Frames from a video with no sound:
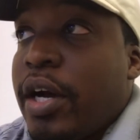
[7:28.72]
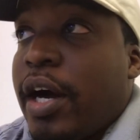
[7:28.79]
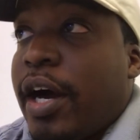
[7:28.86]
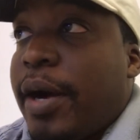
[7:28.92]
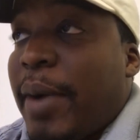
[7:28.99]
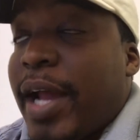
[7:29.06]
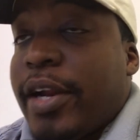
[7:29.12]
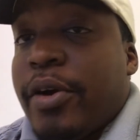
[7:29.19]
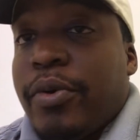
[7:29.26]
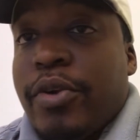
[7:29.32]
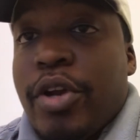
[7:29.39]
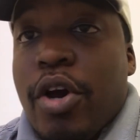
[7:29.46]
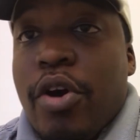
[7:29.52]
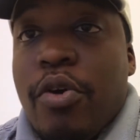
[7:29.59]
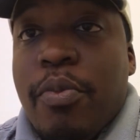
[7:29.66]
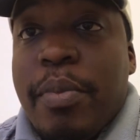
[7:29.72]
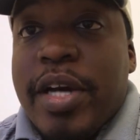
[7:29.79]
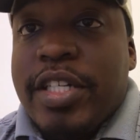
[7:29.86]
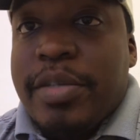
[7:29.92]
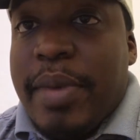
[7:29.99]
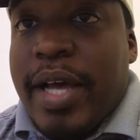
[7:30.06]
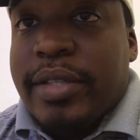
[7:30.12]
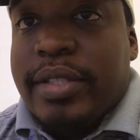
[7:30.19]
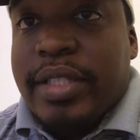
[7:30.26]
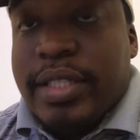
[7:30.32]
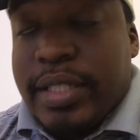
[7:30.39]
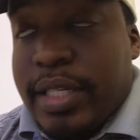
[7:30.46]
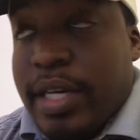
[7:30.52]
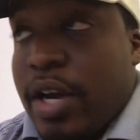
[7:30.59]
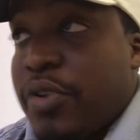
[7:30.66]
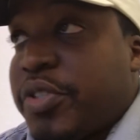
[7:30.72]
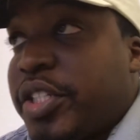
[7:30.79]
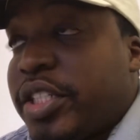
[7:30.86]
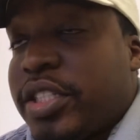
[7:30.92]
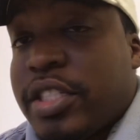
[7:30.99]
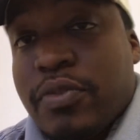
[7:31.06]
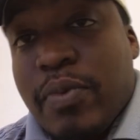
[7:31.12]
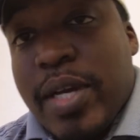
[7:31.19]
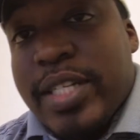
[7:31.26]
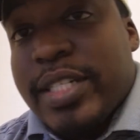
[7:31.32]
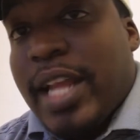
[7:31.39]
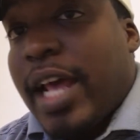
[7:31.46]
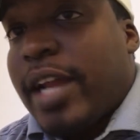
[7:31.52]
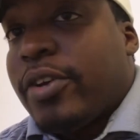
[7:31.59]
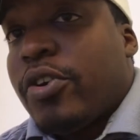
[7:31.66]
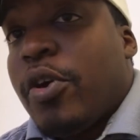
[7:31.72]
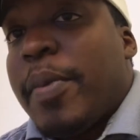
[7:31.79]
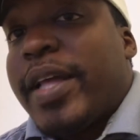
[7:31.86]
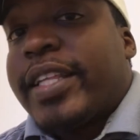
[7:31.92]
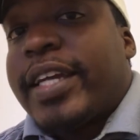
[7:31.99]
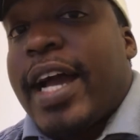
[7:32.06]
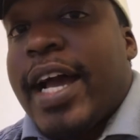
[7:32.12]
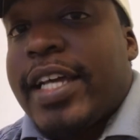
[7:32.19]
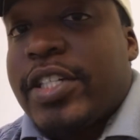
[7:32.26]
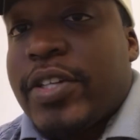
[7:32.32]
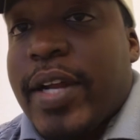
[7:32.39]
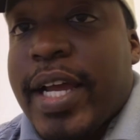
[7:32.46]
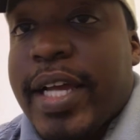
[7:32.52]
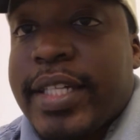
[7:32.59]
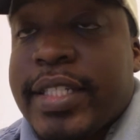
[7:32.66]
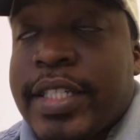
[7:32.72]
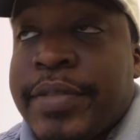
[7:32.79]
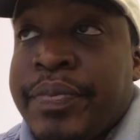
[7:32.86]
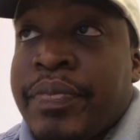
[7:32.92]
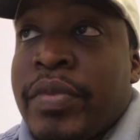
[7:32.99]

I don't know much about the coaching situations. I don't know about the contracts.